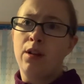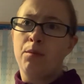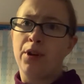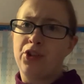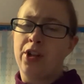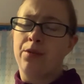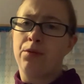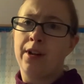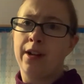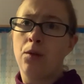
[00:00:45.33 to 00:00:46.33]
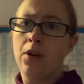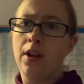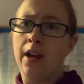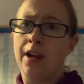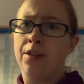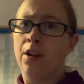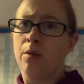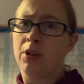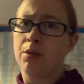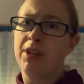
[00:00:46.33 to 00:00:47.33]
my channel now, and
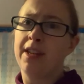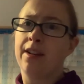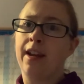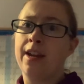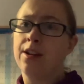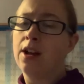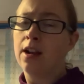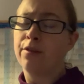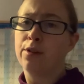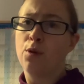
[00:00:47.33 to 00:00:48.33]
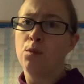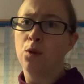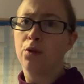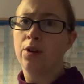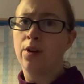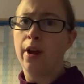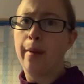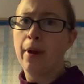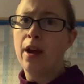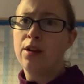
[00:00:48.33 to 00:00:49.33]
I'm going to be dedicating a hell of a lot more time